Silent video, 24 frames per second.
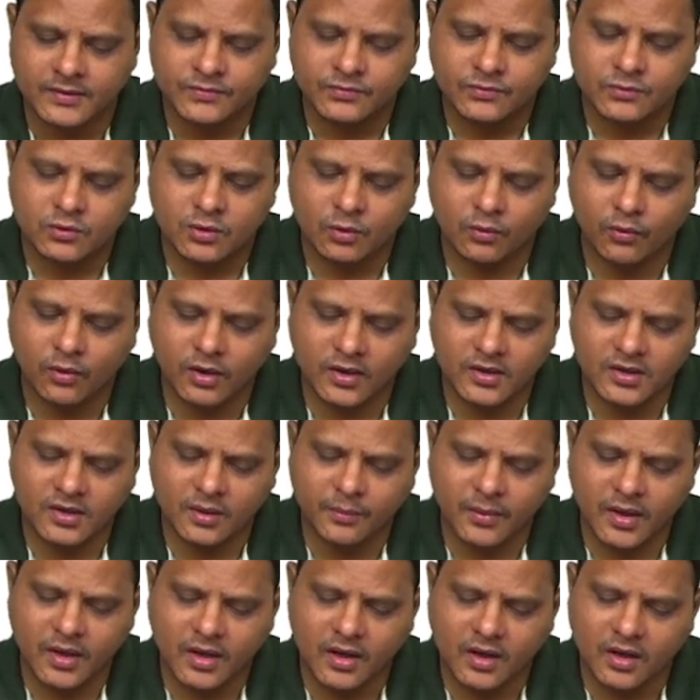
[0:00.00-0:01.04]
So what is the
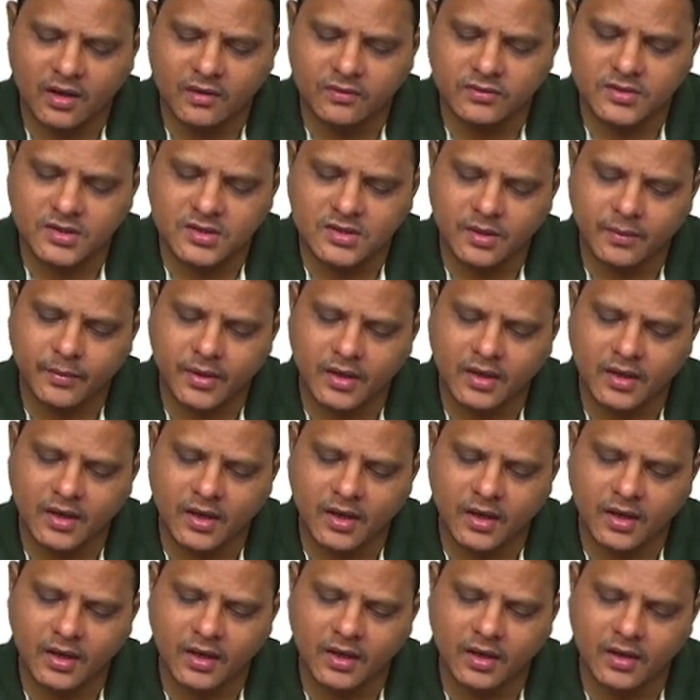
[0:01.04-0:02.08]
meaning of
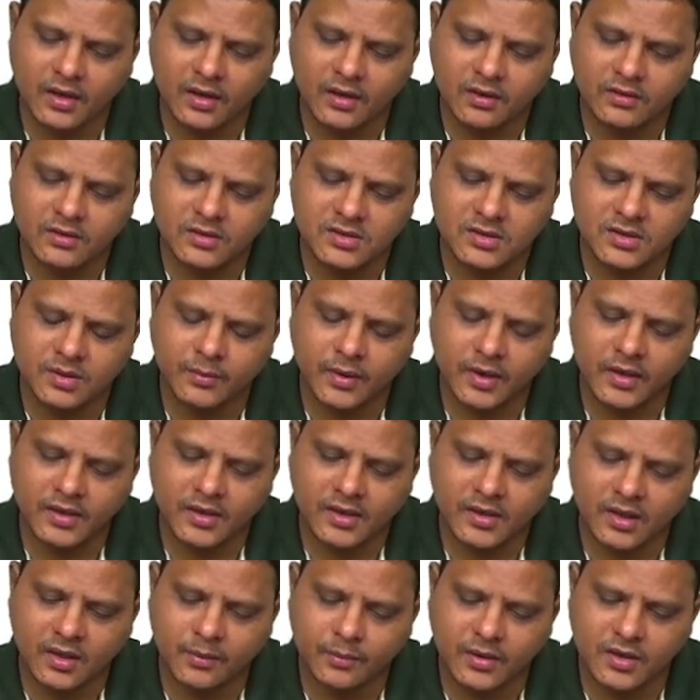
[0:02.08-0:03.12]
systematically?
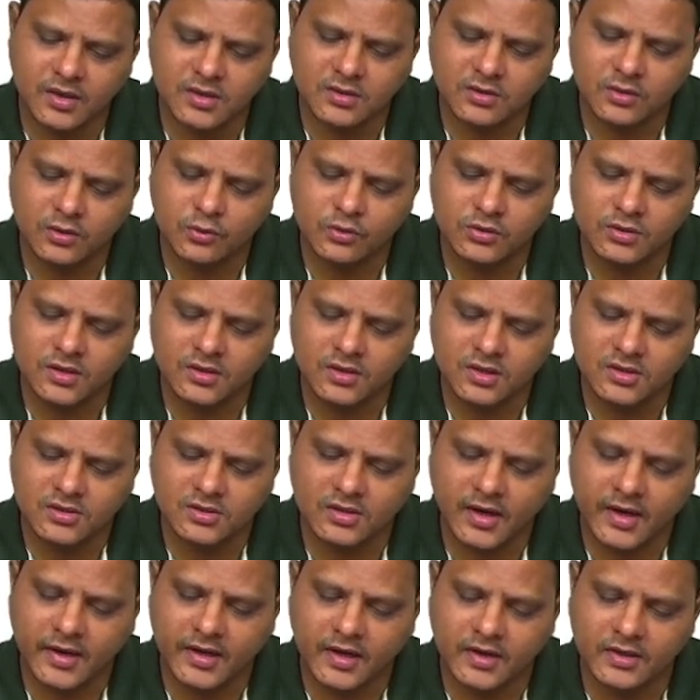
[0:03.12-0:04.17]
Systematically means using the
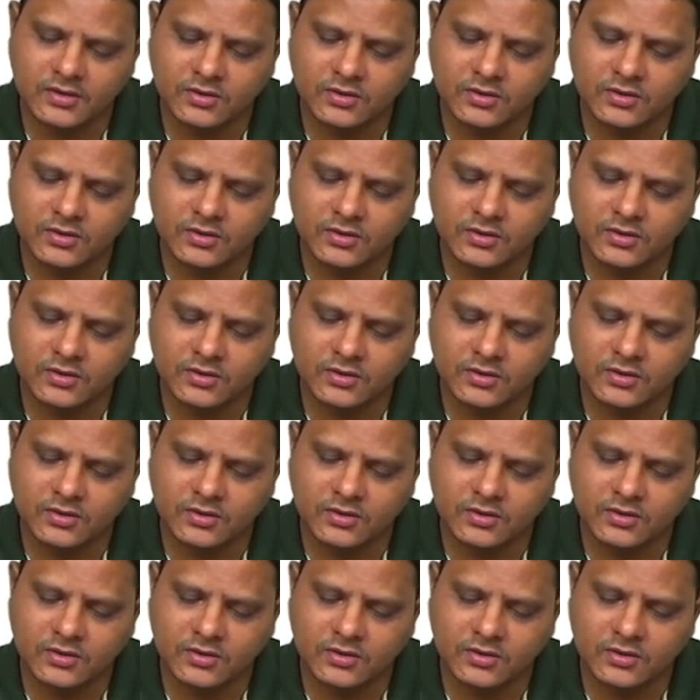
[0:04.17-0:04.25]
standards in